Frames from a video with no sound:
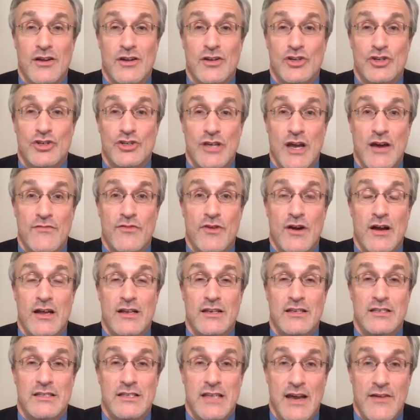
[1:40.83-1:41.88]

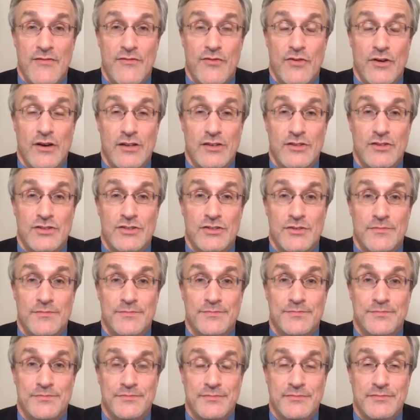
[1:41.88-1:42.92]
Chevron Deference.
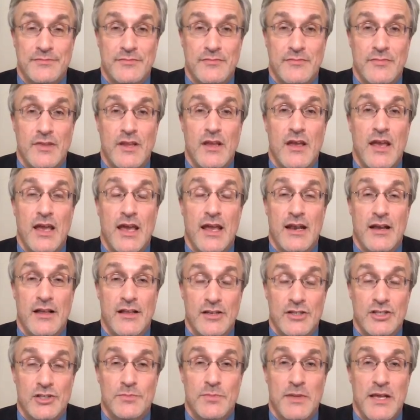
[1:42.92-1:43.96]
And I'll
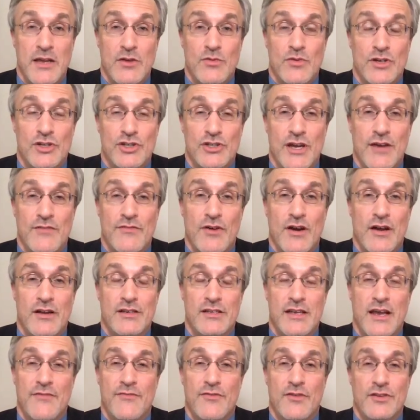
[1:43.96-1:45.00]
explain what Chevron
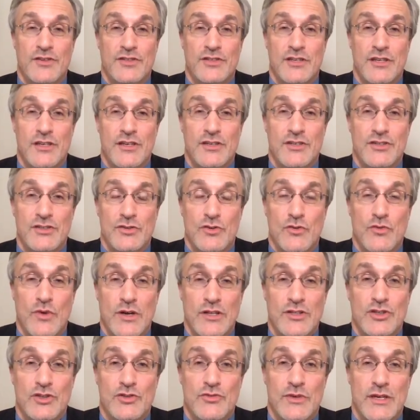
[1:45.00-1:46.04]
Deference is
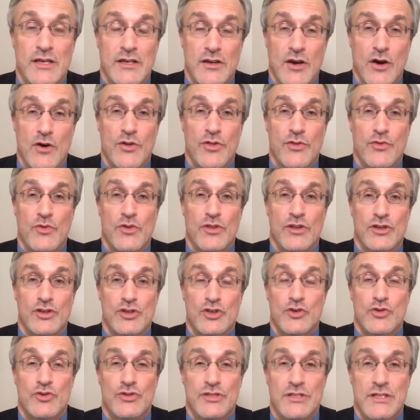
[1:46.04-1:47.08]
once we go through the
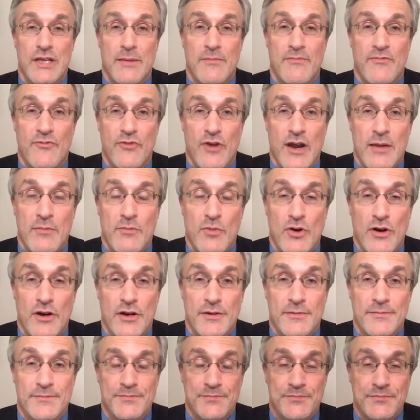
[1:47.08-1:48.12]
two-step
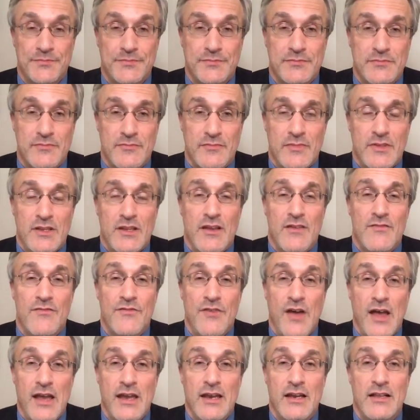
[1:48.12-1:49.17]
framework.
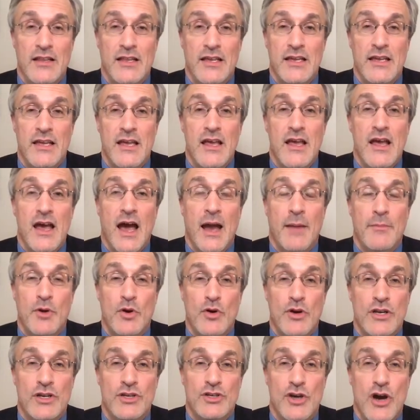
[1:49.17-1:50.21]
Finally, I'm
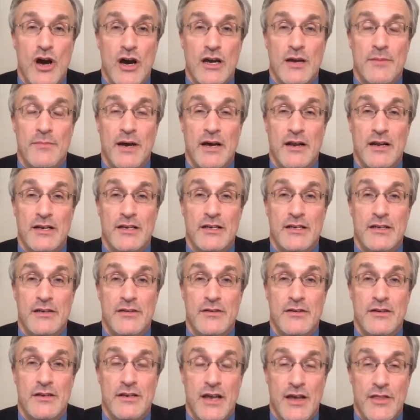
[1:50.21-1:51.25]
going to talk about
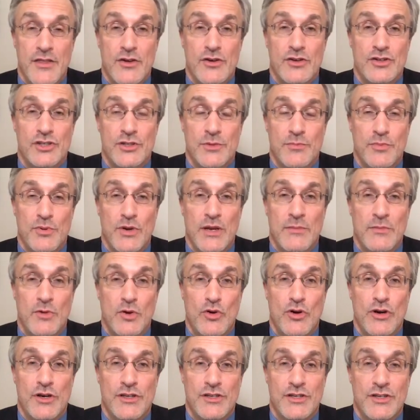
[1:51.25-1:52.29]
another Supreme
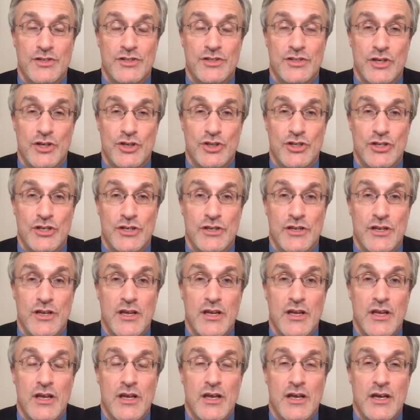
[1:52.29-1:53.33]
Court decision,
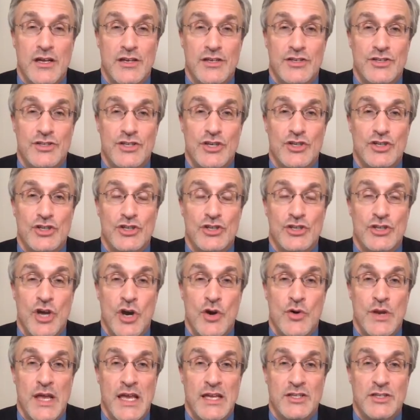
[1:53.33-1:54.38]
a decision
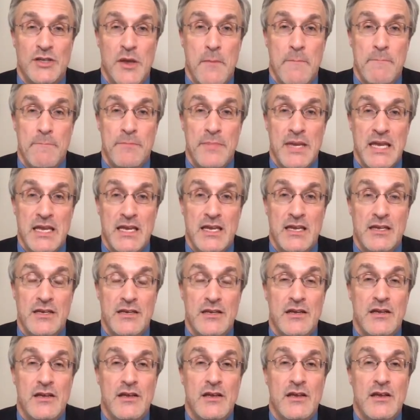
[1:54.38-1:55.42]
known as Meade,